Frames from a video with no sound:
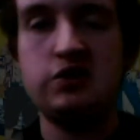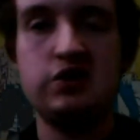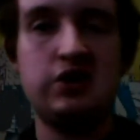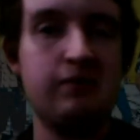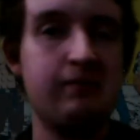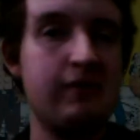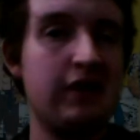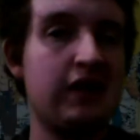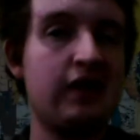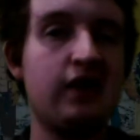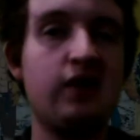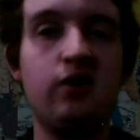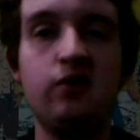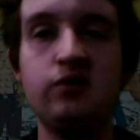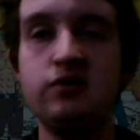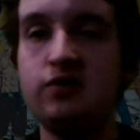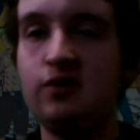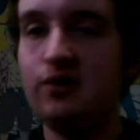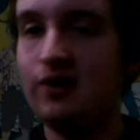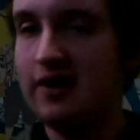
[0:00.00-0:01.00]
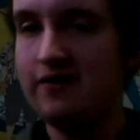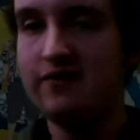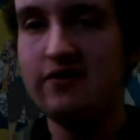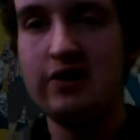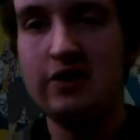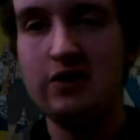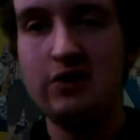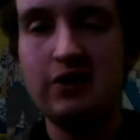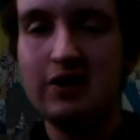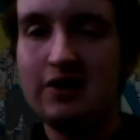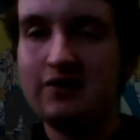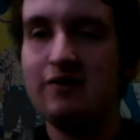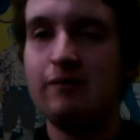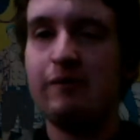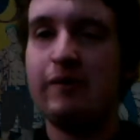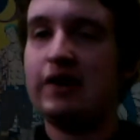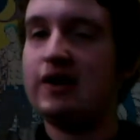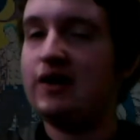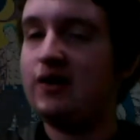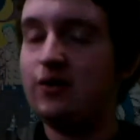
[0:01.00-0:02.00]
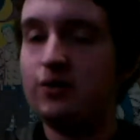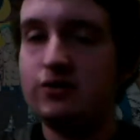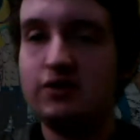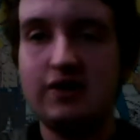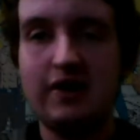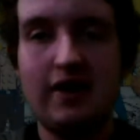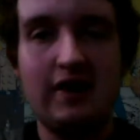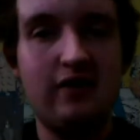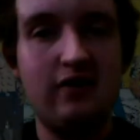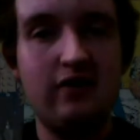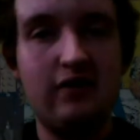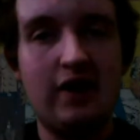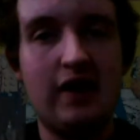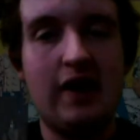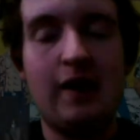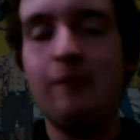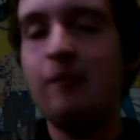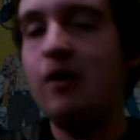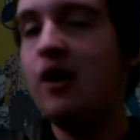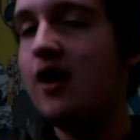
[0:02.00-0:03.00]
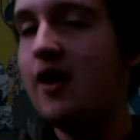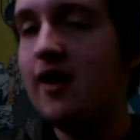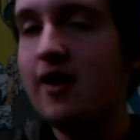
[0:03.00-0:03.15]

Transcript: You can make it go until infinite. You can even make it go to the end of time.